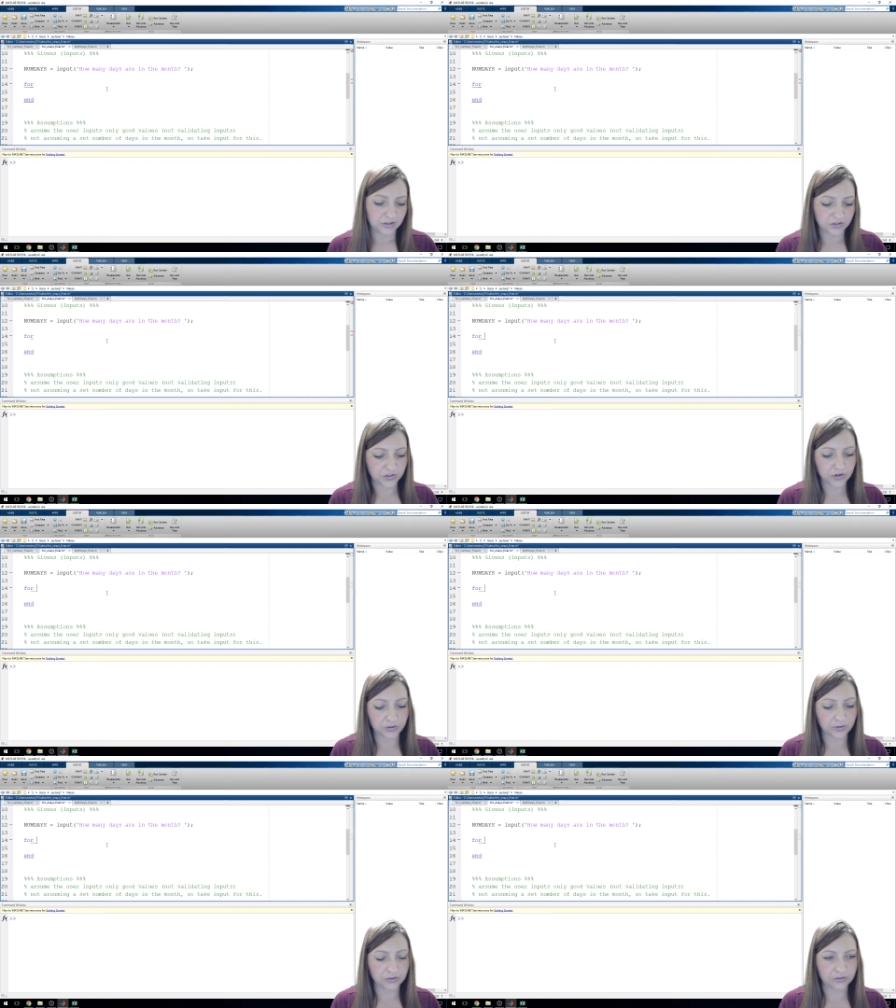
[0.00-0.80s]

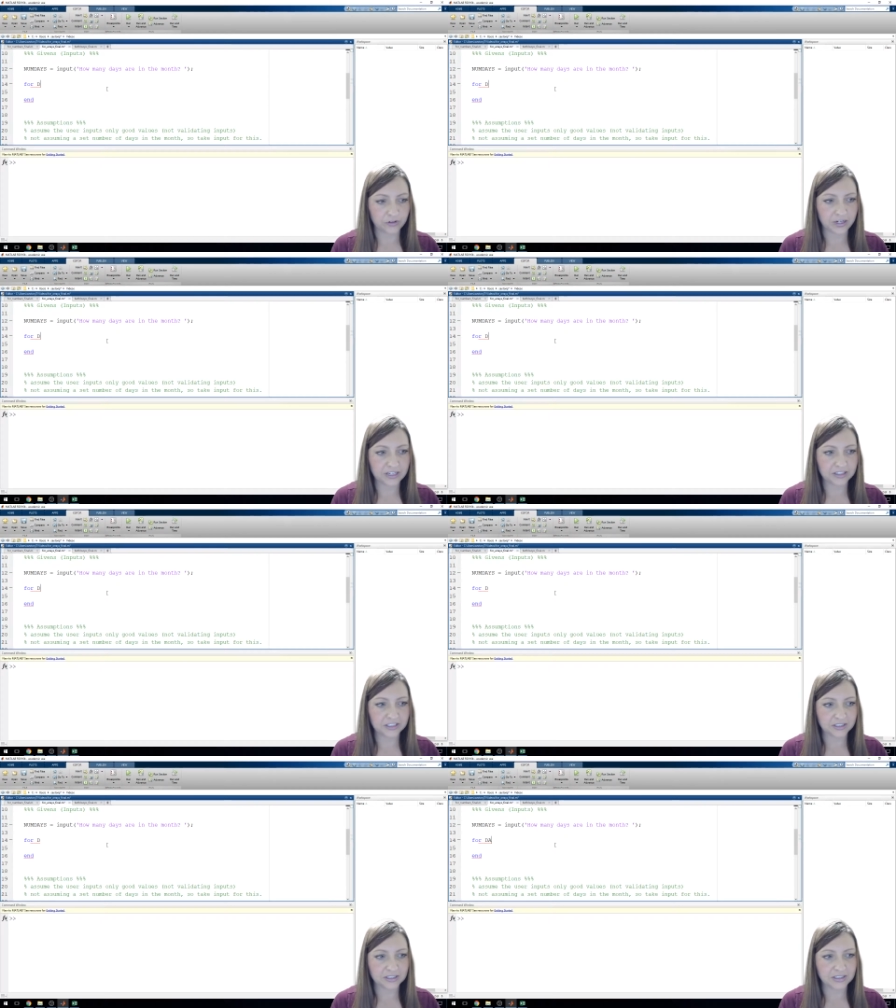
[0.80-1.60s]
So for each
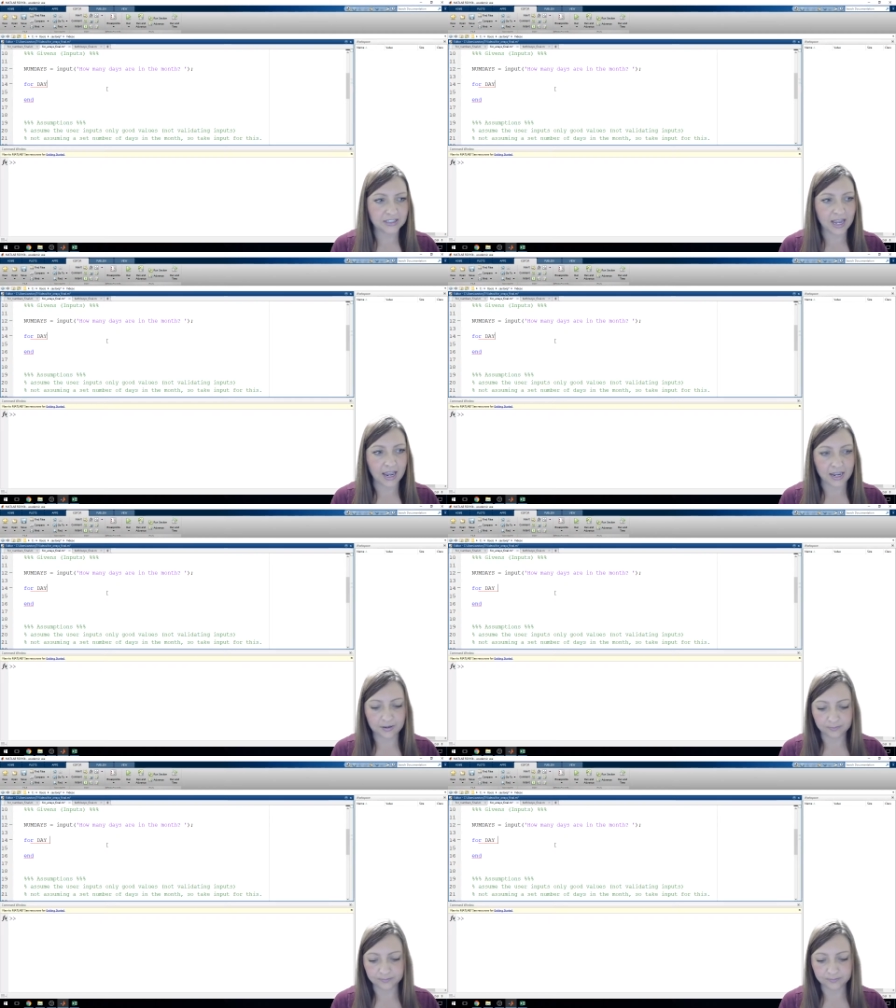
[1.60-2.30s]
day,